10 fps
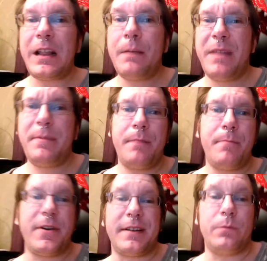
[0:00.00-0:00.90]
Maybe the
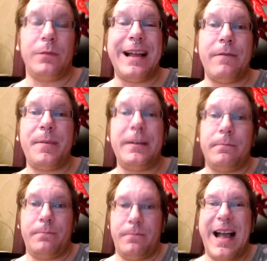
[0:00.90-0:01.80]
Americas will have. I
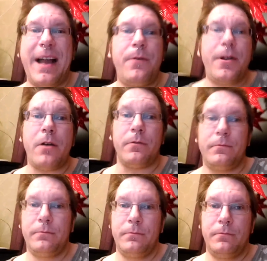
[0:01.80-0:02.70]
mean, I don't know.
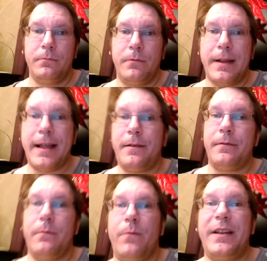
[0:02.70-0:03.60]

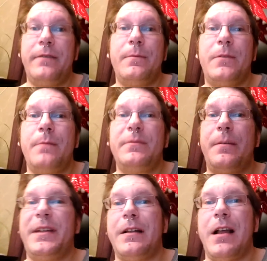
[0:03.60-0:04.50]
And when the time comes,
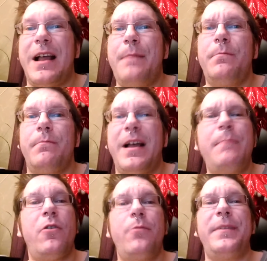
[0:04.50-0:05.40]
I mean,
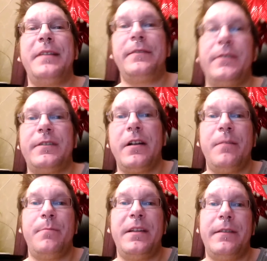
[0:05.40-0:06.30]
I'm hoping that there's not
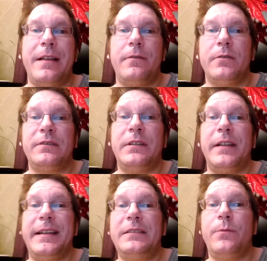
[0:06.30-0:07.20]
going to be those
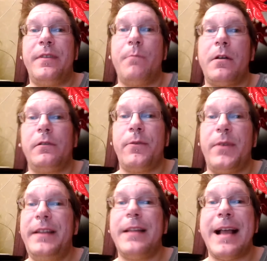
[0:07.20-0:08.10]
delays with the Model
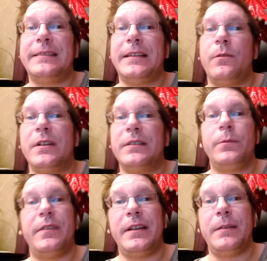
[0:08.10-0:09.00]
3 as there was
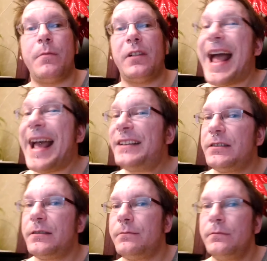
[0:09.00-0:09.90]
with the Model
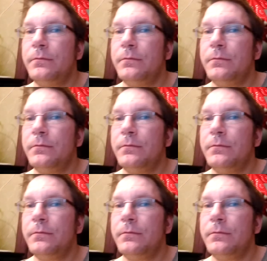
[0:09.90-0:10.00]
X.